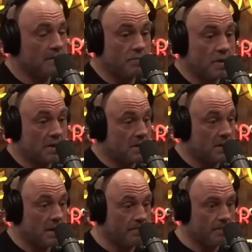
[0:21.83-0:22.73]
just
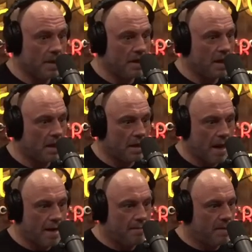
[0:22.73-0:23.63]
the
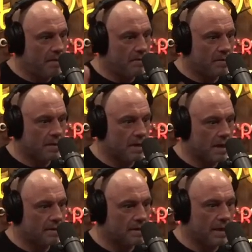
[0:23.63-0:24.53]
alignment to the
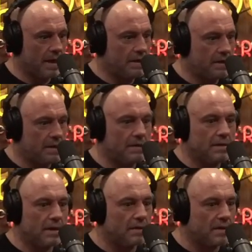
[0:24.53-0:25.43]

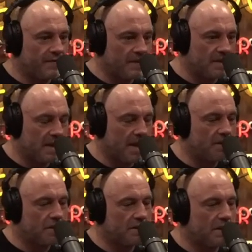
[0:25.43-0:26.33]
constellations, the
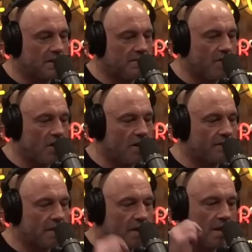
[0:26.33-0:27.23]
sophistication that's involved
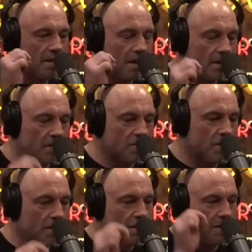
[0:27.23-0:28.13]
in the
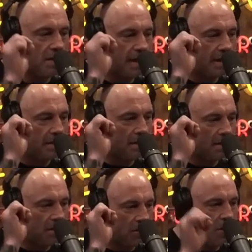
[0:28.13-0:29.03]
construction to get
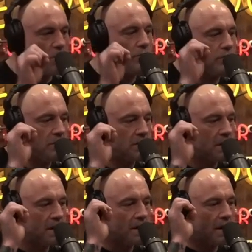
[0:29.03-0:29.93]
stones
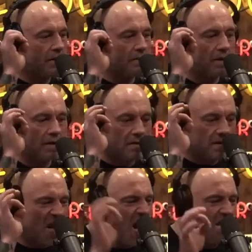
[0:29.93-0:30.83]
that are
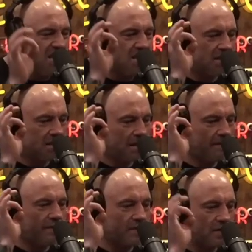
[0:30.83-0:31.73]
tons
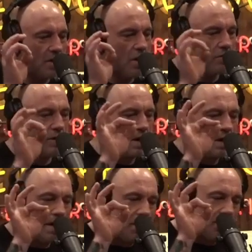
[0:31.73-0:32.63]
of stone
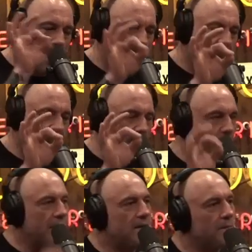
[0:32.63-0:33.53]
that you can't even get a
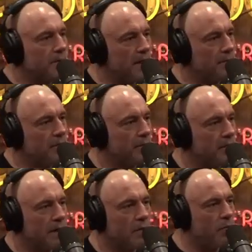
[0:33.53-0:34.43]
razor blade in
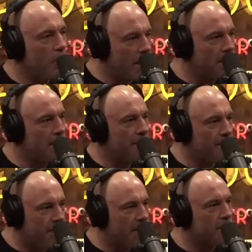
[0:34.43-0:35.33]
between. Like, what the
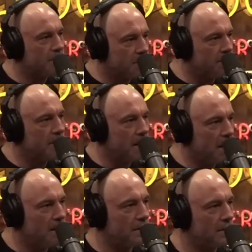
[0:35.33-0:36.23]
fuck was going
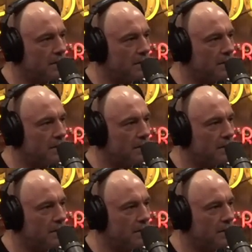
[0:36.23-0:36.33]
on?